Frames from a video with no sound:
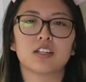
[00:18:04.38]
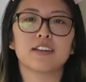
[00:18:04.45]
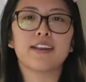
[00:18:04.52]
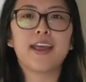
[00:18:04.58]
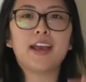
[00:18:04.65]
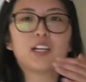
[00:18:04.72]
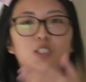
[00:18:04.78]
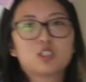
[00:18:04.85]

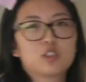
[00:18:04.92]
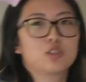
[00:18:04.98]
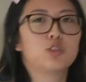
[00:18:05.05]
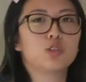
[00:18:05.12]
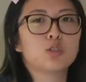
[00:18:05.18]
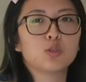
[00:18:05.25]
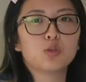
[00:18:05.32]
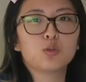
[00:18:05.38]
next
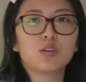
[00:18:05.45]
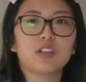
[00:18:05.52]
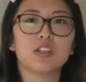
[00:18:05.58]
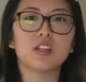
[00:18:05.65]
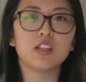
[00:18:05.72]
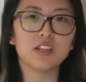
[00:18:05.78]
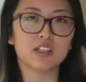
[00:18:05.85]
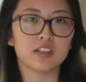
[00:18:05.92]
to
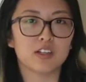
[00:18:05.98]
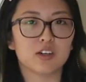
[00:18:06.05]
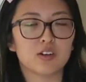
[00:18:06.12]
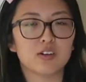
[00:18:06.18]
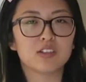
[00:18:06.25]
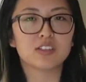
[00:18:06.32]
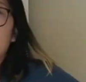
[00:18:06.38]
the Lilo.